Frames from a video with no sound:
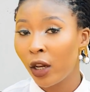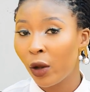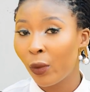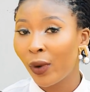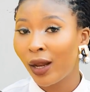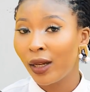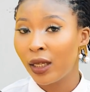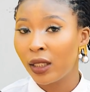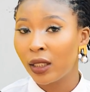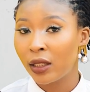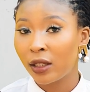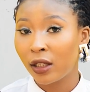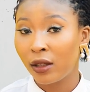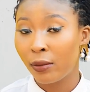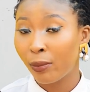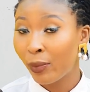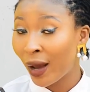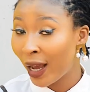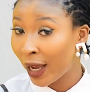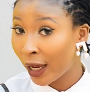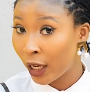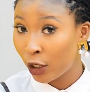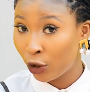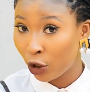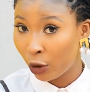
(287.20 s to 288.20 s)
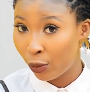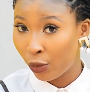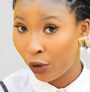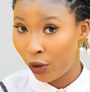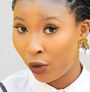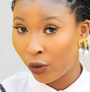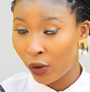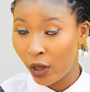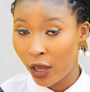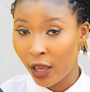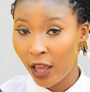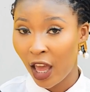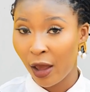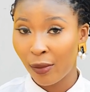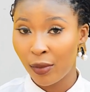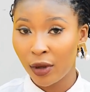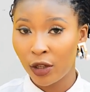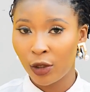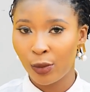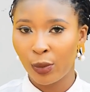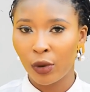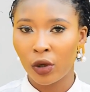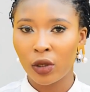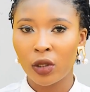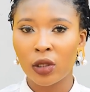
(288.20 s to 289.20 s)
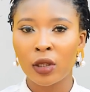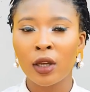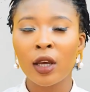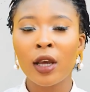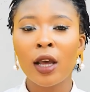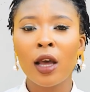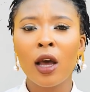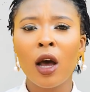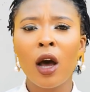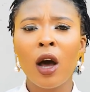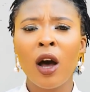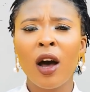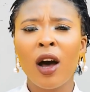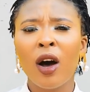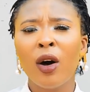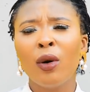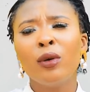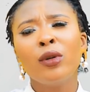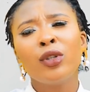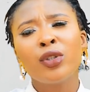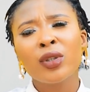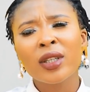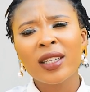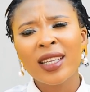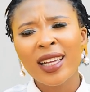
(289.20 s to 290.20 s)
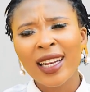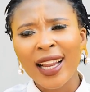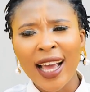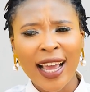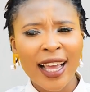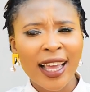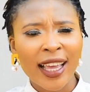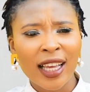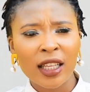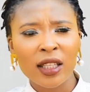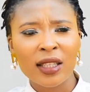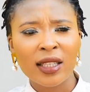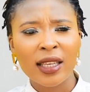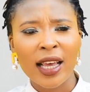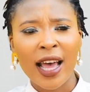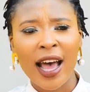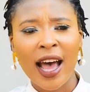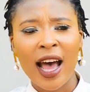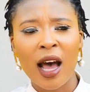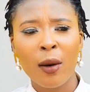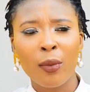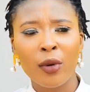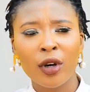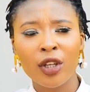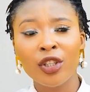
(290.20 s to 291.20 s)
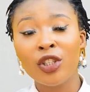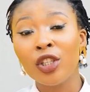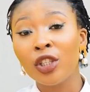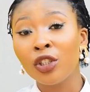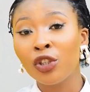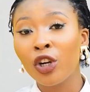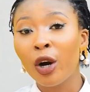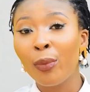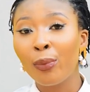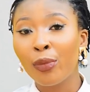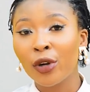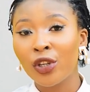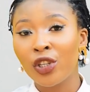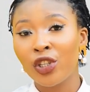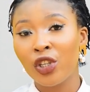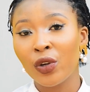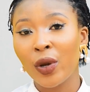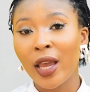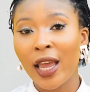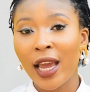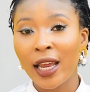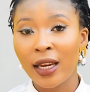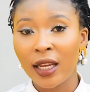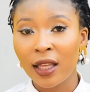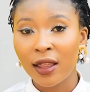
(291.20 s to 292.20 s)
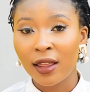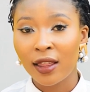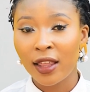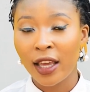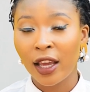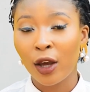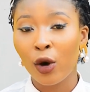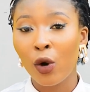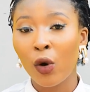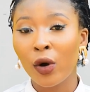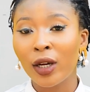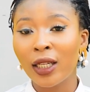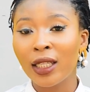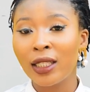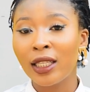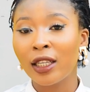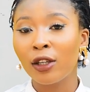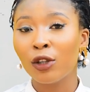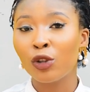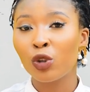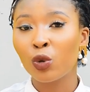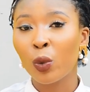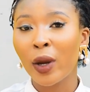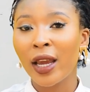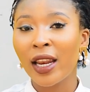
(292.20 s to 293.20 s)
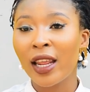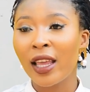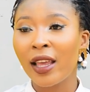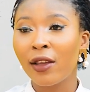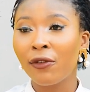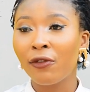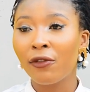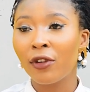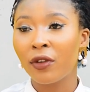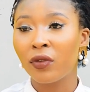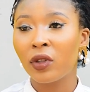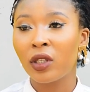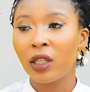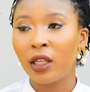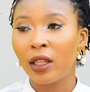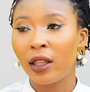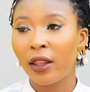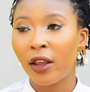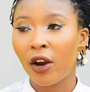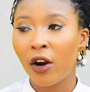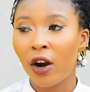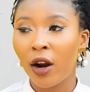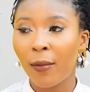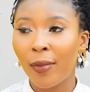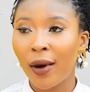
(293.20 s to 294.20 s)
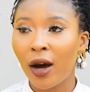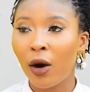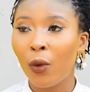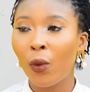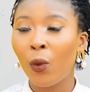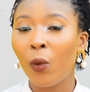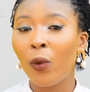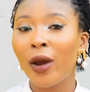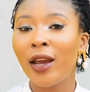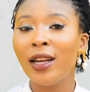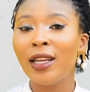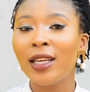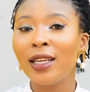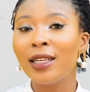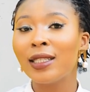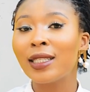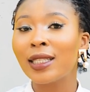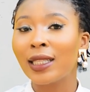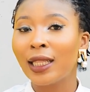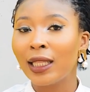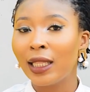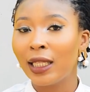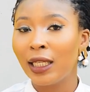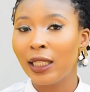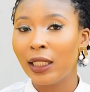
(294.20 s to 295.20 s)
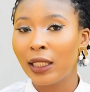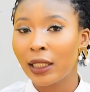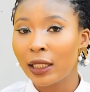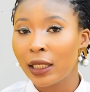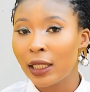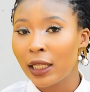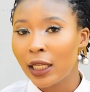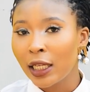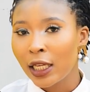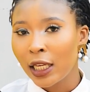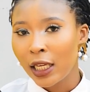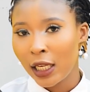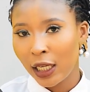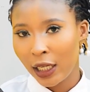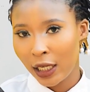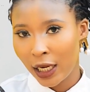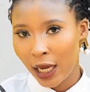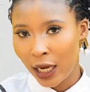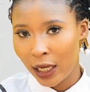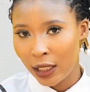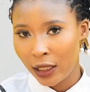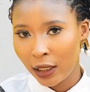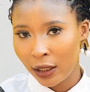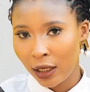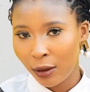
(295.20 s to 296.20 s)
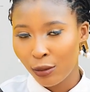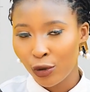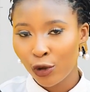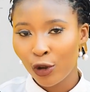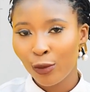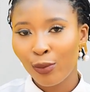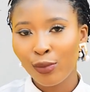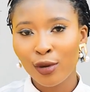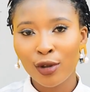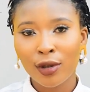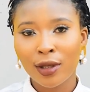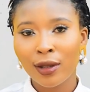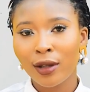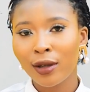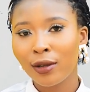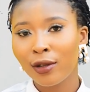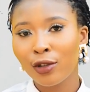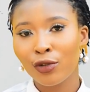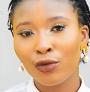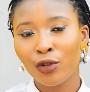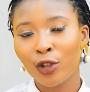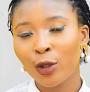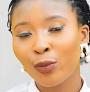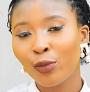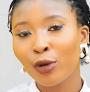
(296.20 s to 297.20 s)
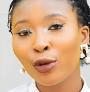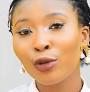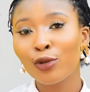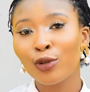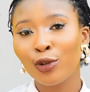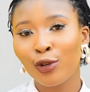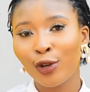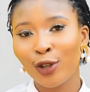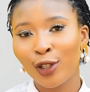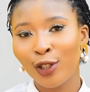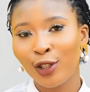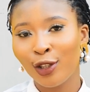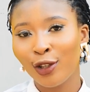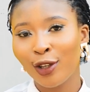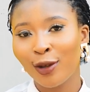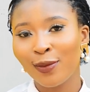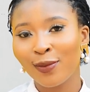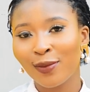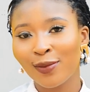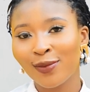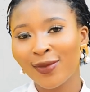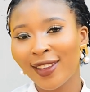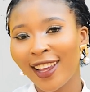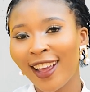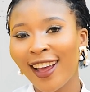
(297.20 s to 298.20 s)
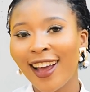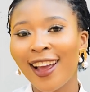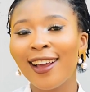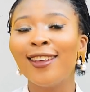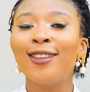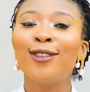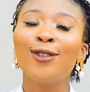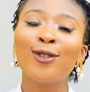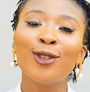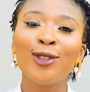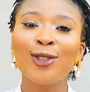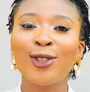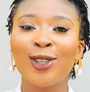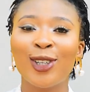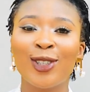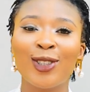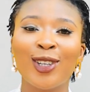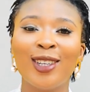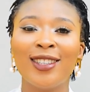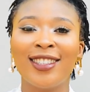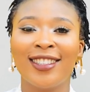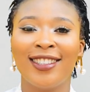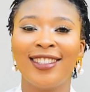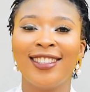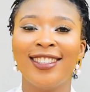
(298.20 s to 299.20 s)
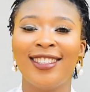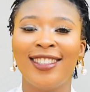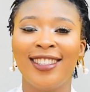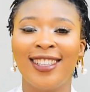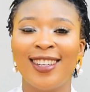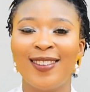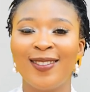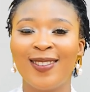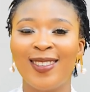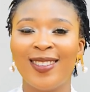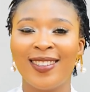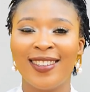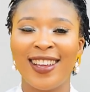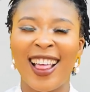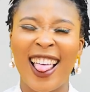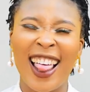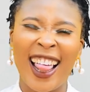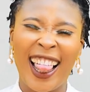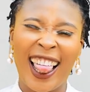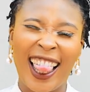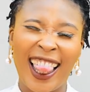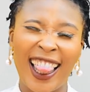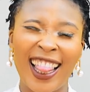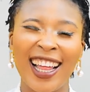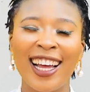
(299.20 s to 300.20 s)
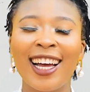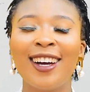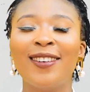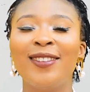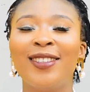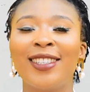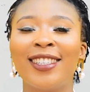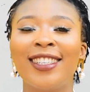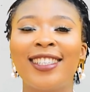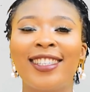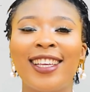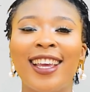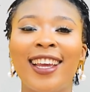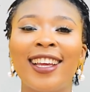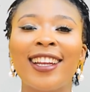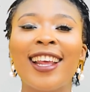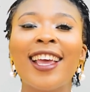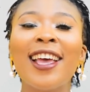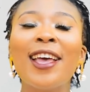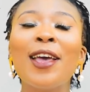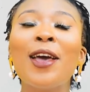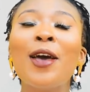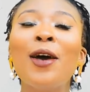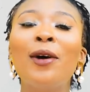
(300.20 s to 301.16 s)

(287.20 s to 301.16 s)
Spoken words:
Wellington, Banky W, EMU's boss, took a liking to her but did not pursue anything until 2015 thereabout, when he slid in her DM. So please, ladies, respond to your DM. Guys, shoot your shots in the DMs too. I was just saying.